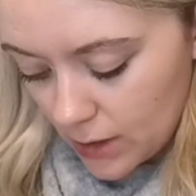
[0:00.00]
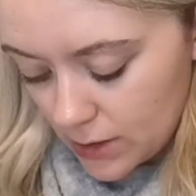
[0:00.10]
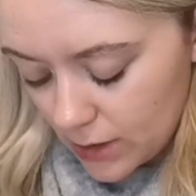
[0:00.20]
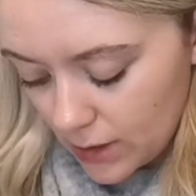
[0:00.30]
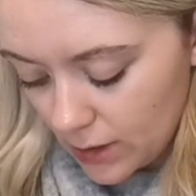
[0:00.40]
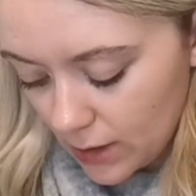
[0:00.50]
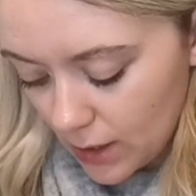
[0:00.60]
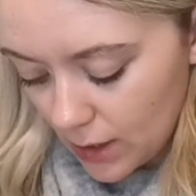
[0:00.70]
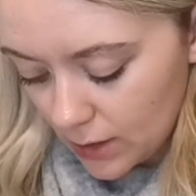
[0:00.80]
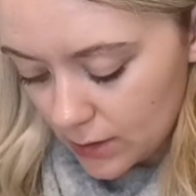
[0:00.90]
turning
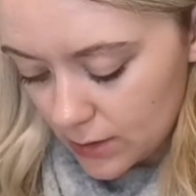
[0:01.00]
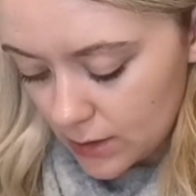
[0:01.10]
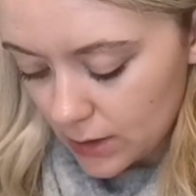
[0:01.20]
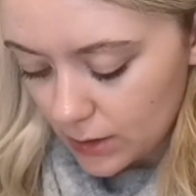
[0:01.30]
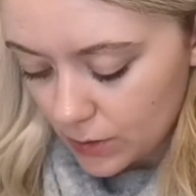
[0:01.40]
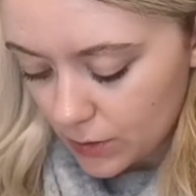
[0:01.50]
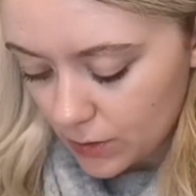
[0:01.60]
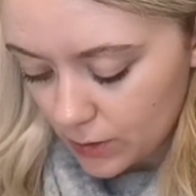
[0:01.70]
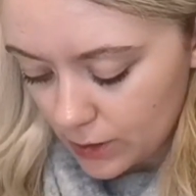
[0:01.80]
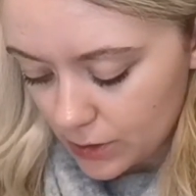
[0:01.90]
under a
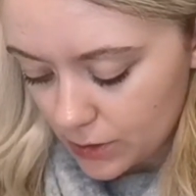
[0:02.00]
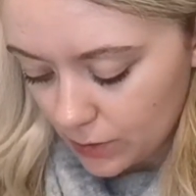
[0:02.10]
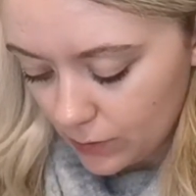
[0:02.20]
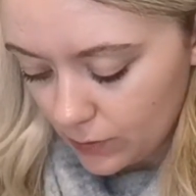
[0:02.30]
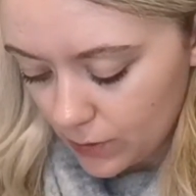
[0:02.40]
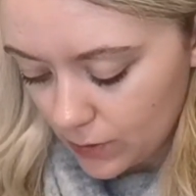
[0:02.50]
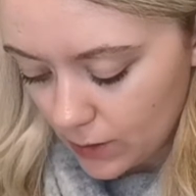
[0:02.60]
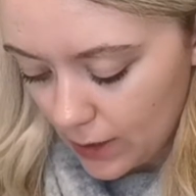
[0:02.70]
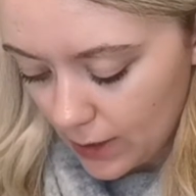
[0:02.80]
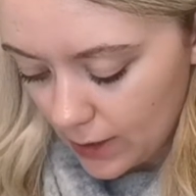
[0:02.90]
1/4 inch on a
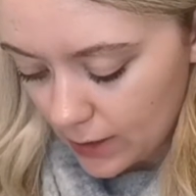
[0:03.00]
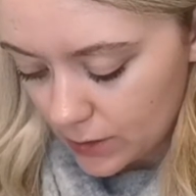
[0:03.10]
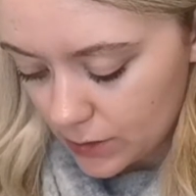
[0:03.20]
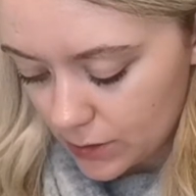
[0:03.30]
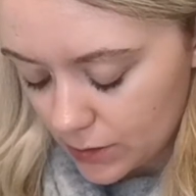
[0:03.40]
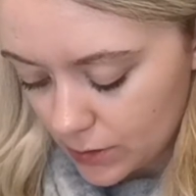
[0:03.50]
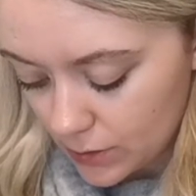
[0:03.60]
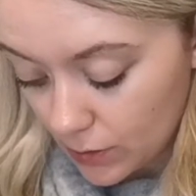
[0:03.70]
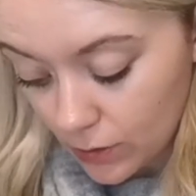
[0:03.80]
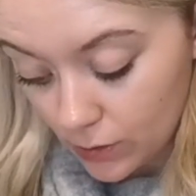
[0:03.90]
raw edge,
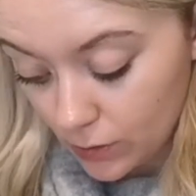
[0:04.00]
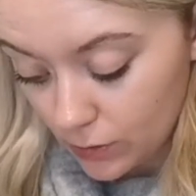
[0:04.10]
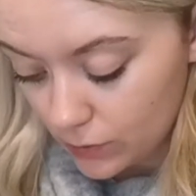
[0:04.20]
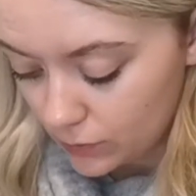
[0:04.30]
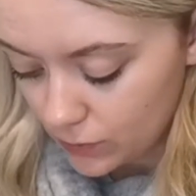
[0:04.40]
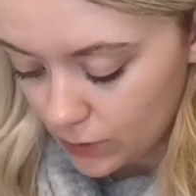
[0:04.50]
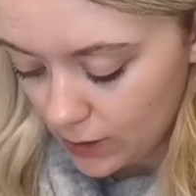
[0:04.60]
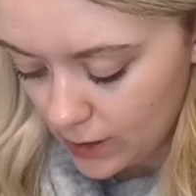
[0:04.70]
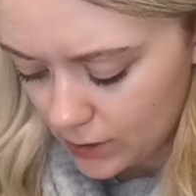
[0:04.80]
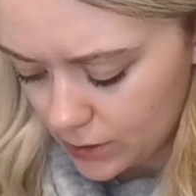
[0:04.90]
on raw
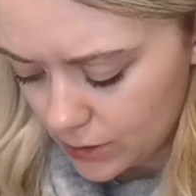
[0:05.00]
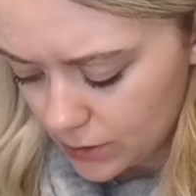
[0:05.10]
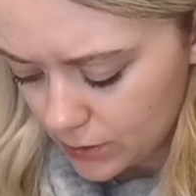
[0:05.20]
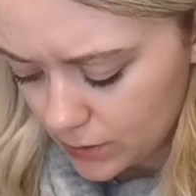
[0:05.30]
edge.